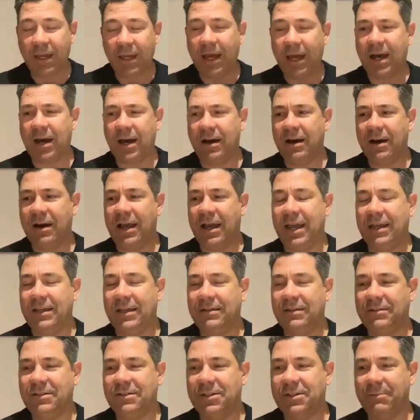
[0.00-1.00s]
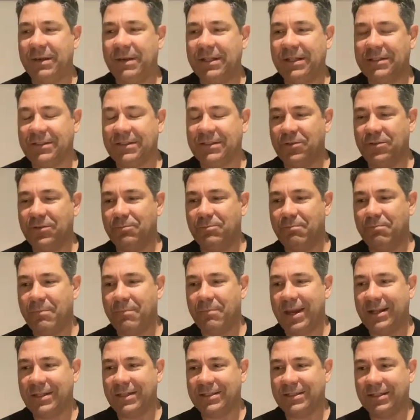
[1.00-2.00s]
And to me, it still
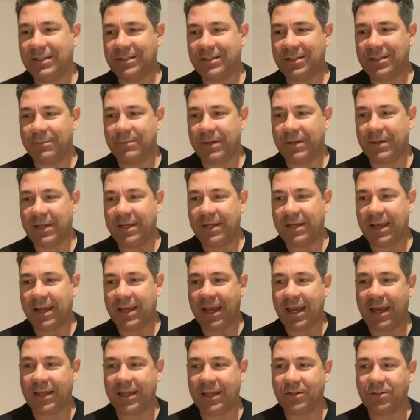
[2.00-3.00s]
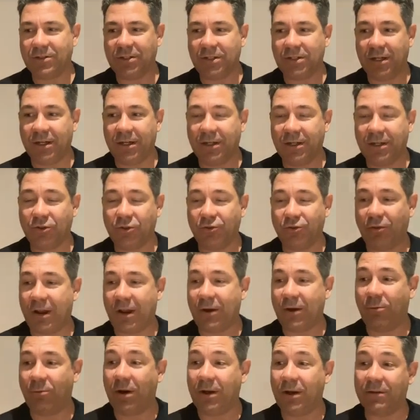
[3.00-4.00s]
made sense to be at
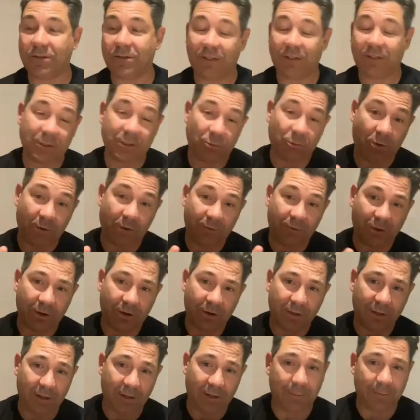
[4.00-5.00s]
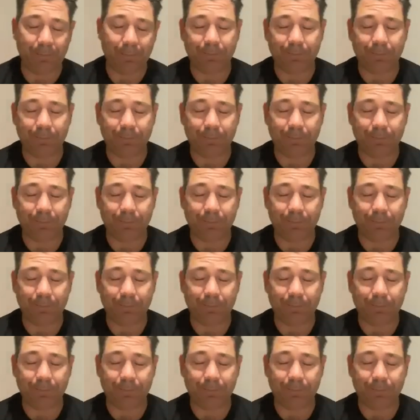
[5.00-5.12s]
track 1. So that's why I've got it there.